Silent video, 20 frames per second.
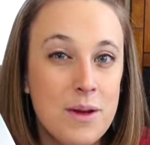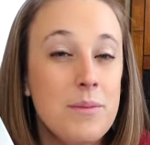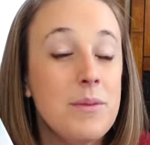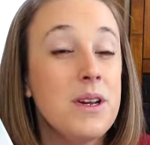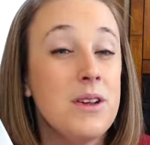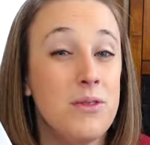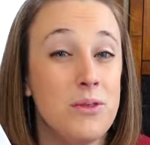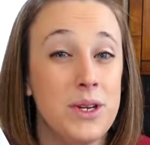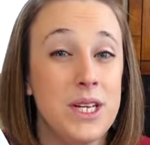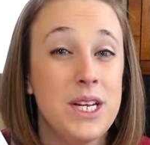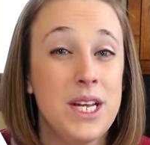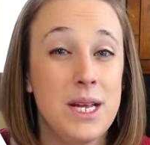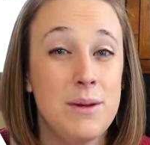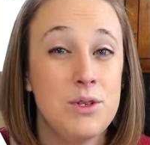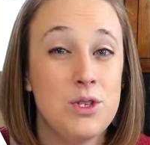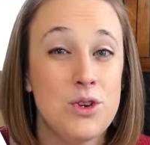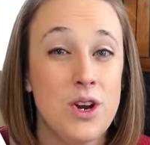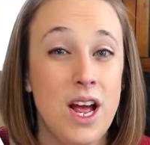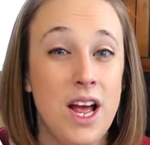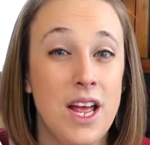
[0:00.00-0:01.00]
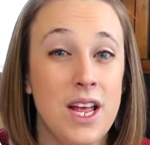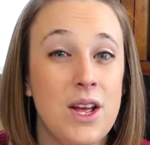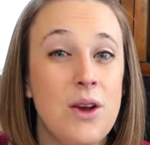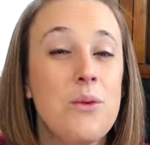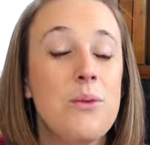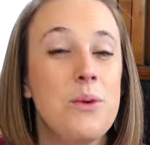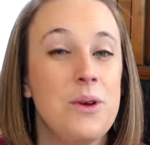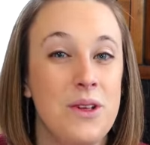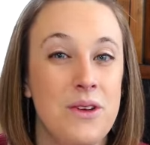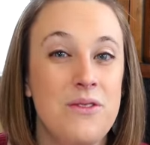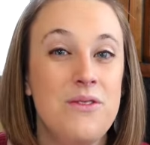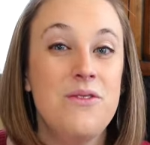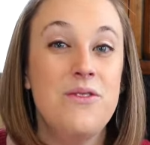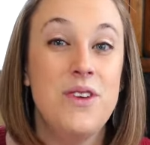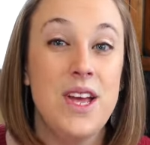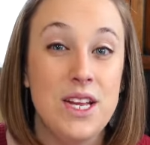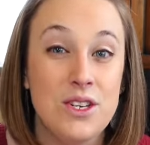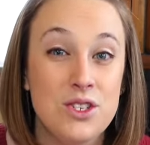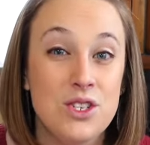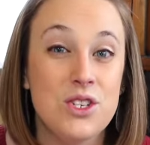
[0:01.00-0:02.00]
but if we keep trying, we'll
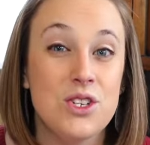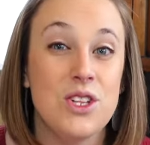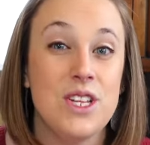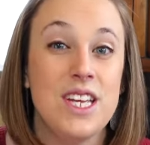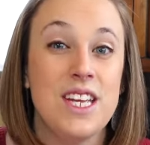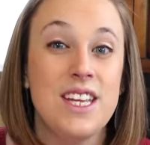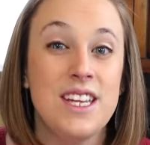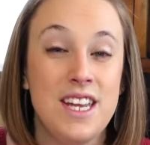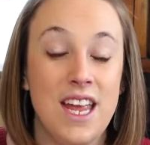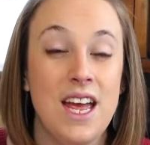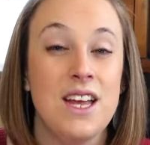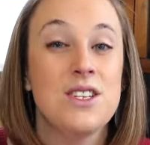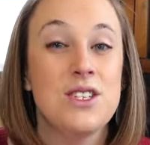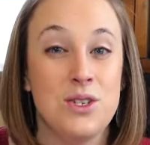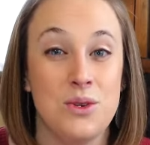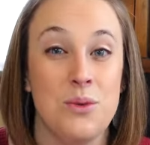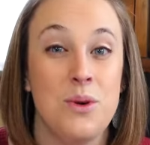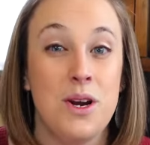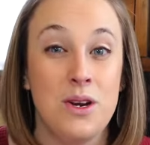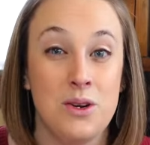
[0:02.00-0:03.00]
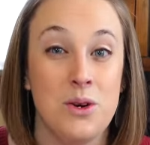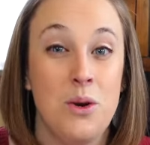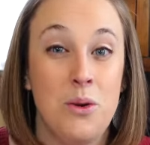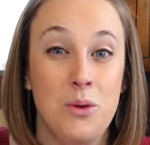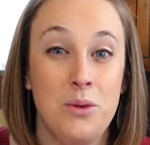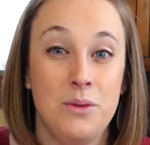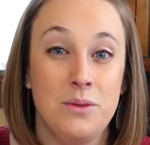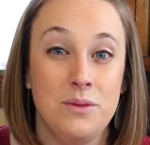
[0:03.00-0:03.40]
eventually get to our goal.